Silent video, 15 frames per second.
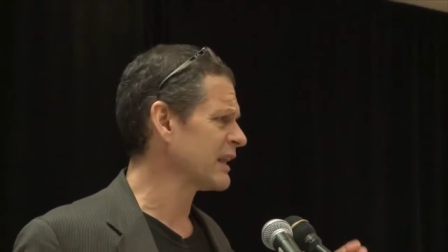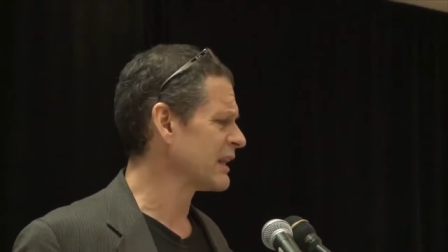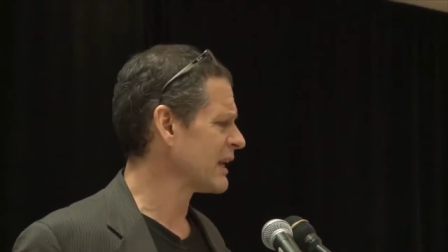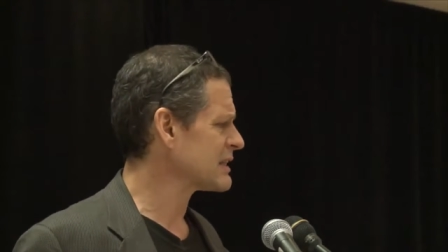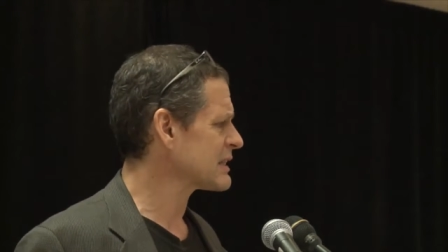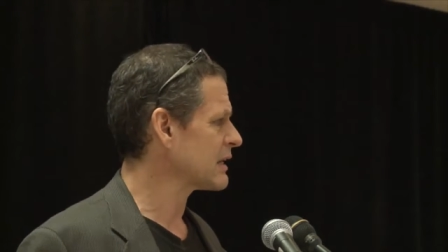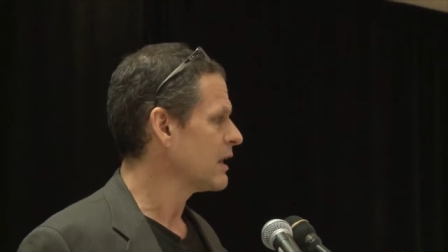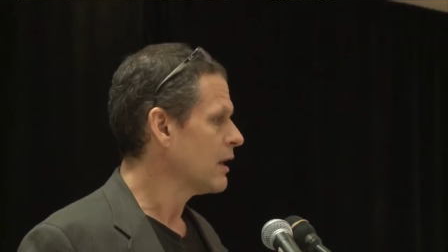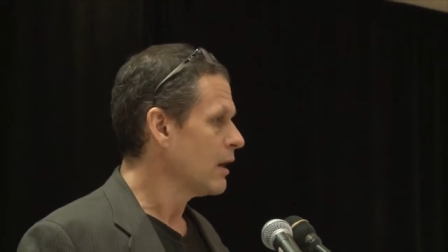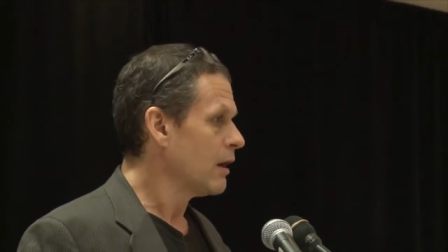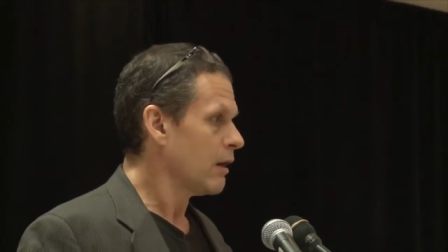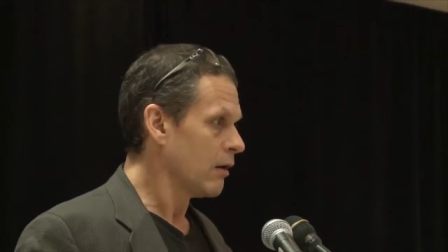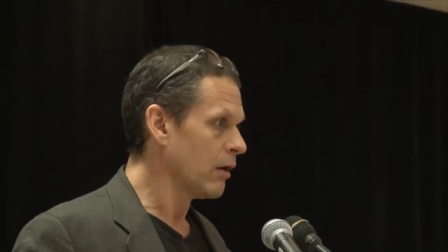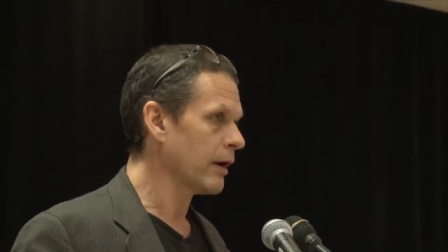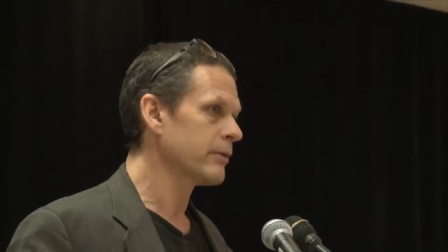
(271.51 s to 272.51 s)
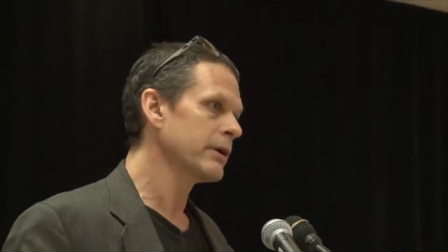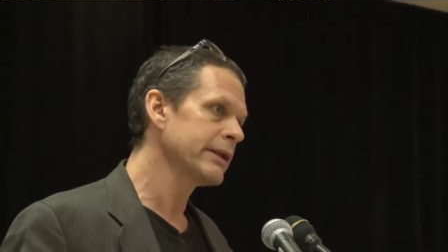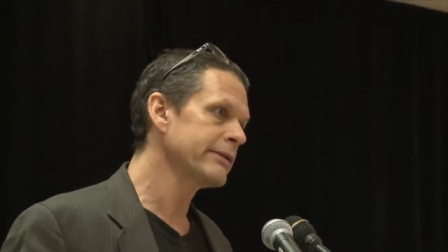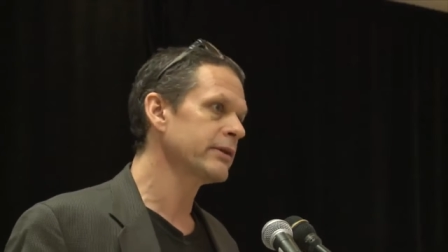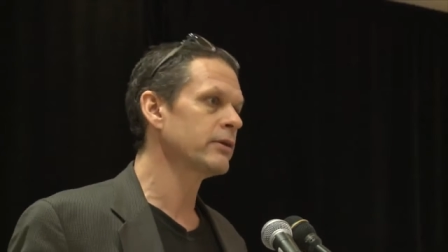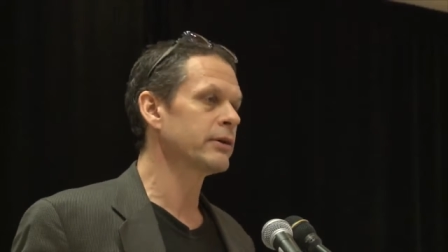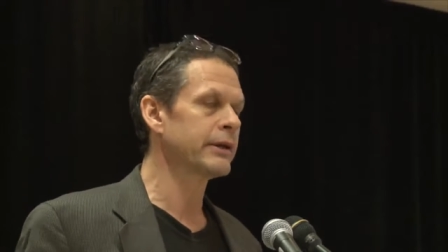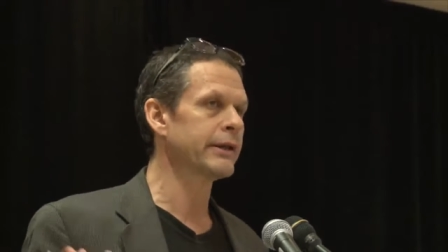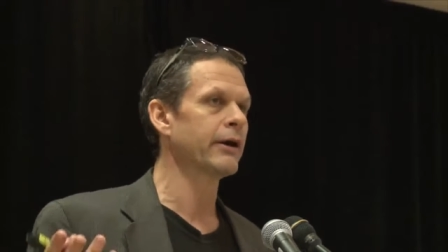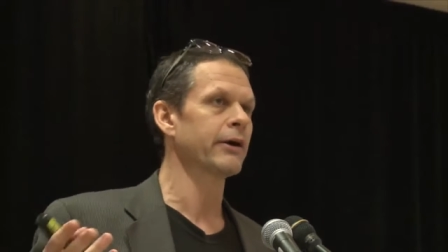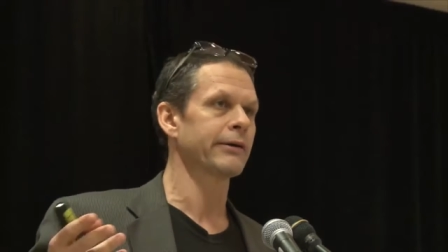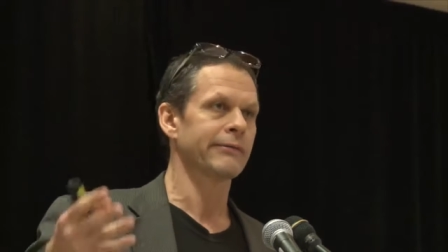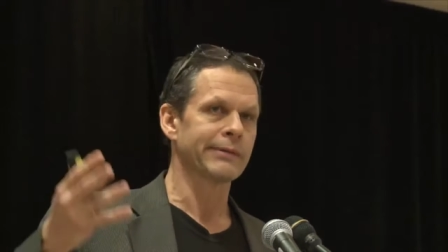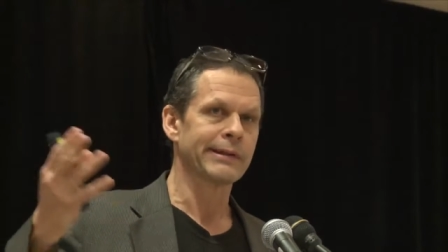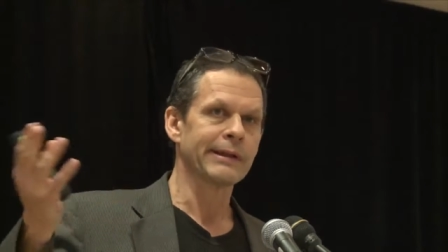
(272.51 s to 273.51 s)
And I said, oh, I'm going to do, you
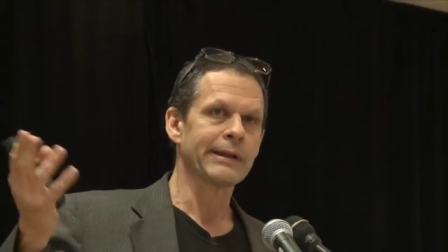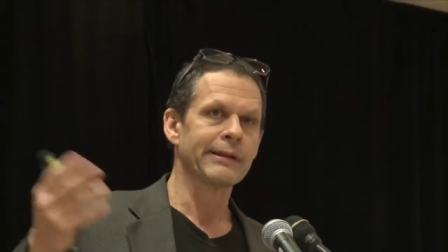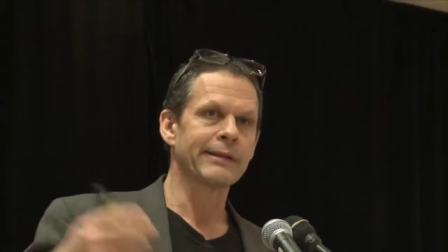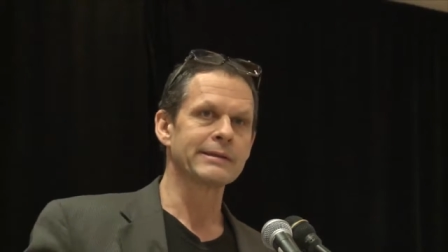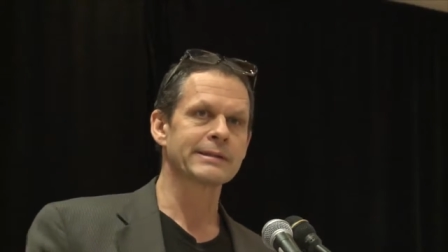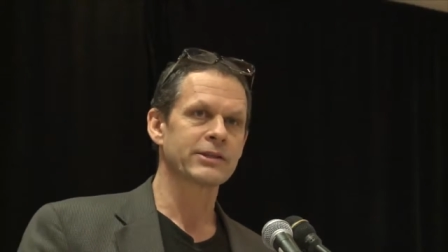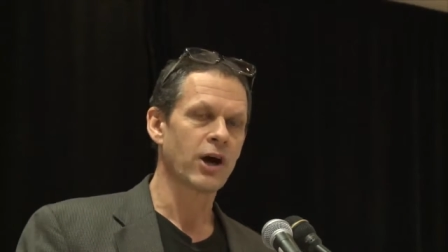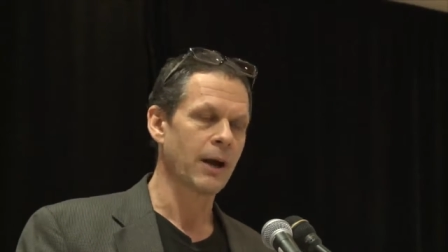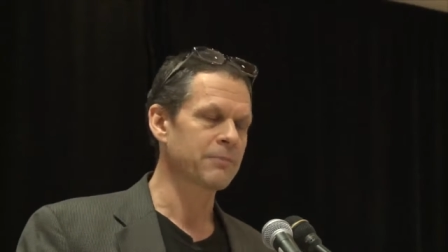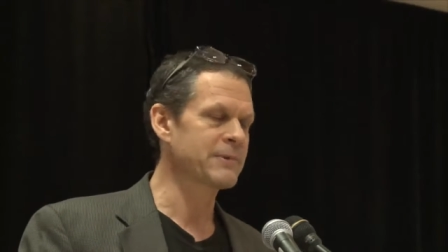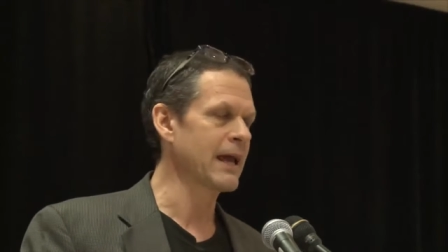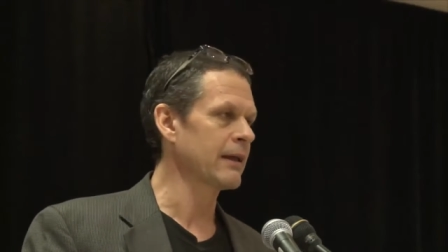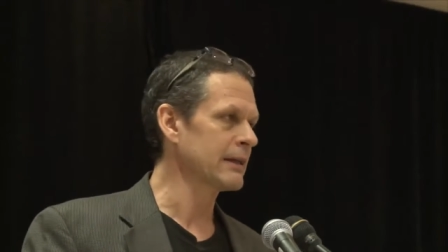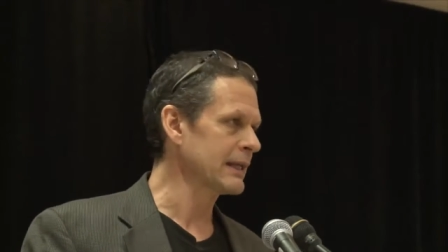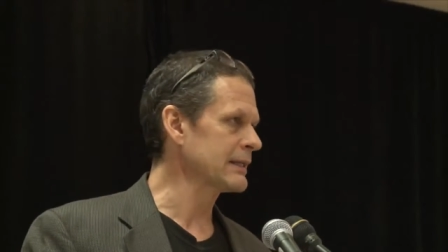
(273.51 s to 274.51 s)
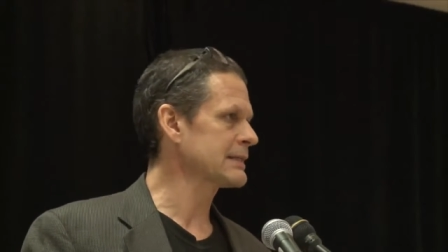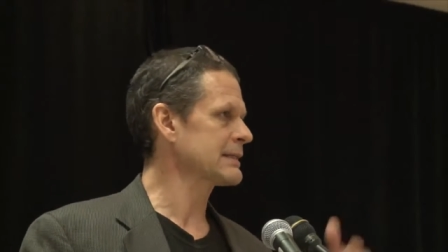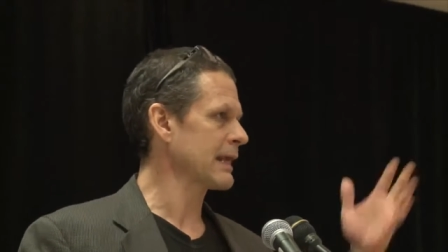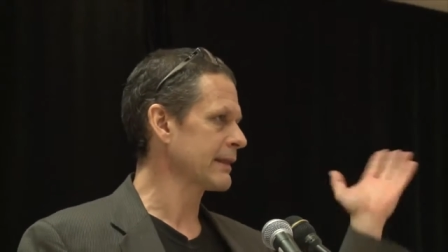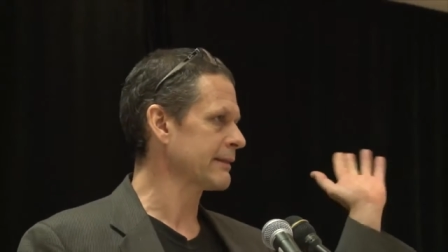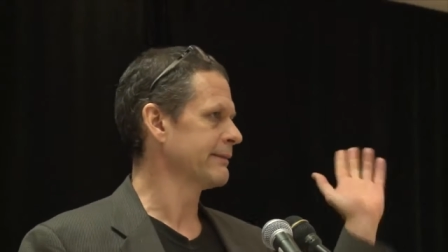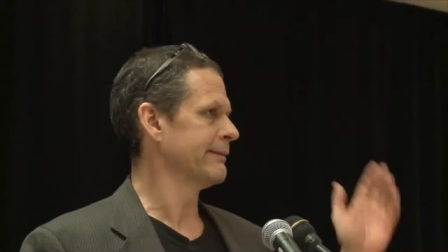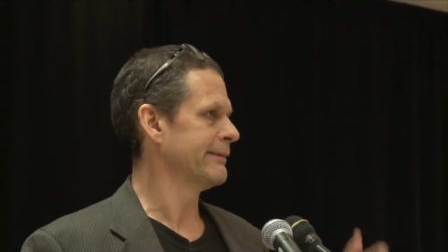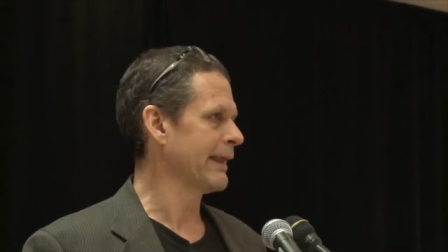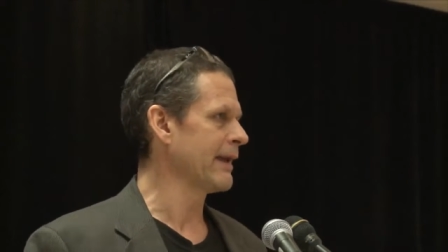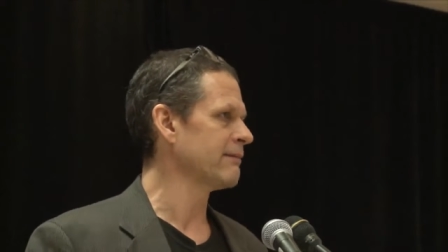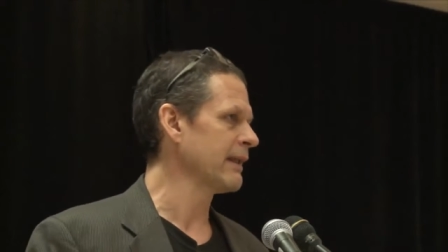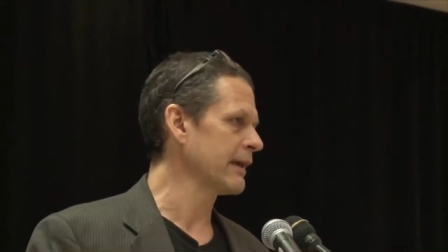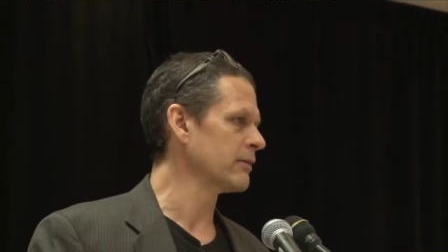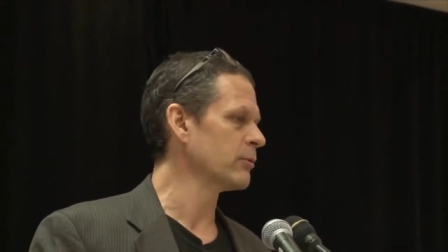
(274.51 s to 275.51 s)
know, this top 10 list that
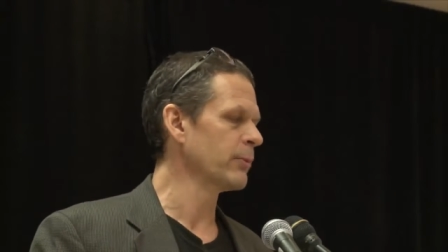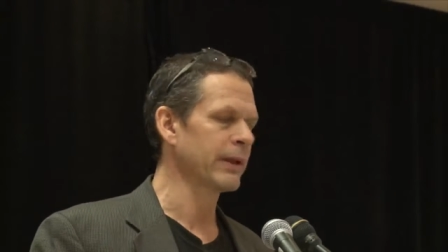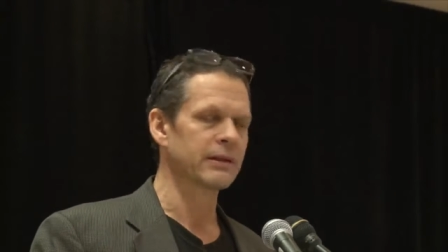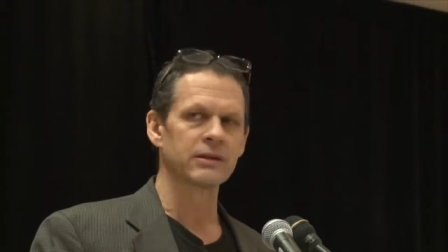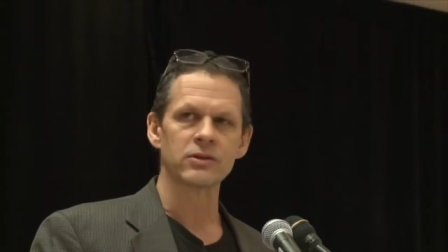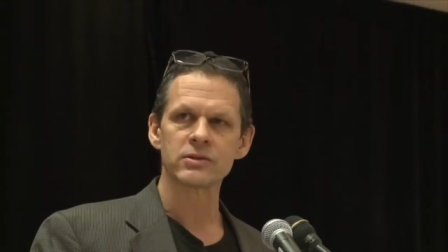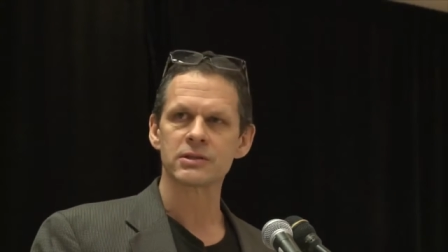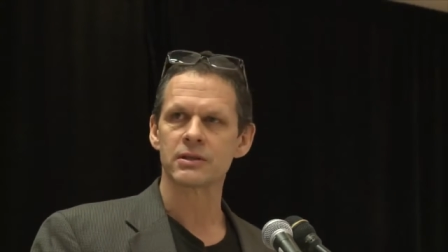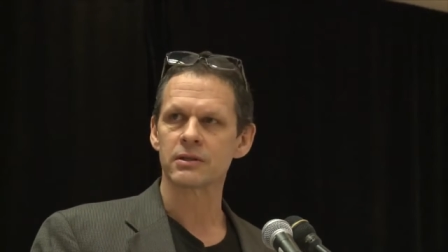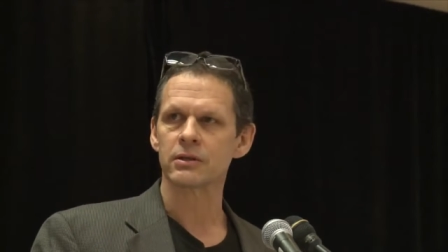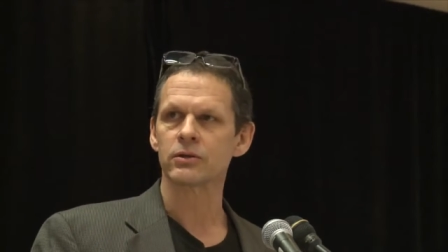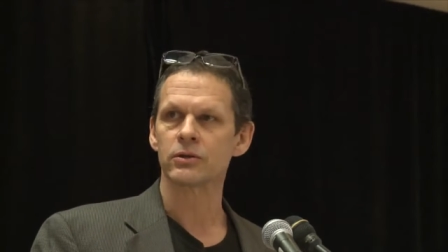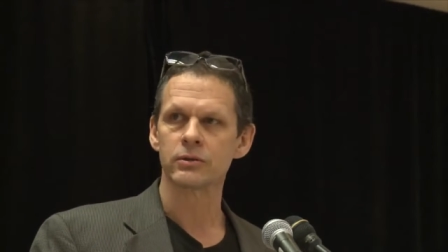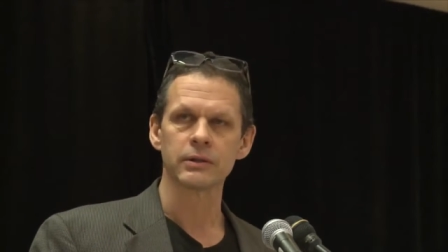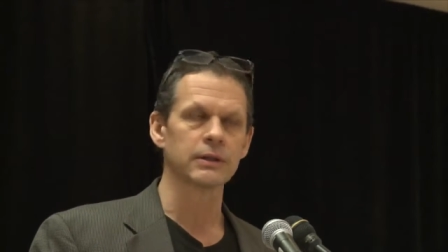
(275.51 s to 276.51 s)
Dave Letterman used to do.